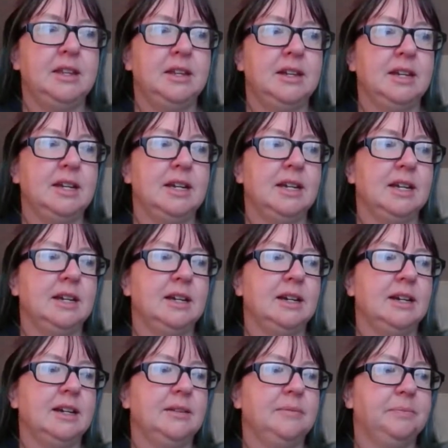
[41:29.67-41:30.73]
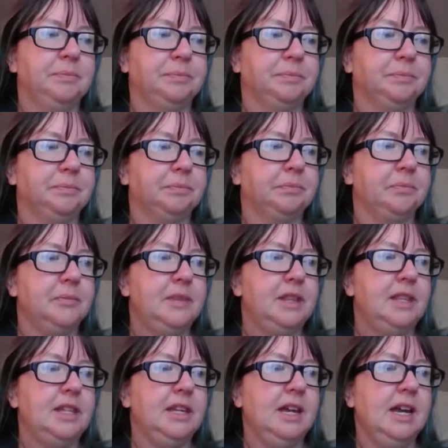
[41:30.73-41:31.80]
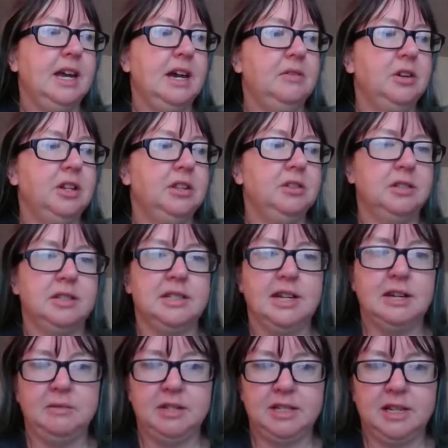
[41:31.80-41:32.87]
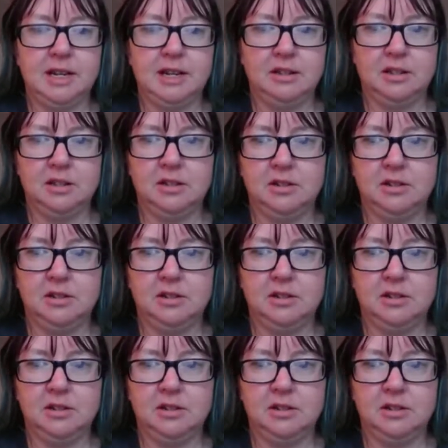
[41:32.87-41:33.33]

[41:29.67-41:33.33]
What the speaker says: then I have other assignments I have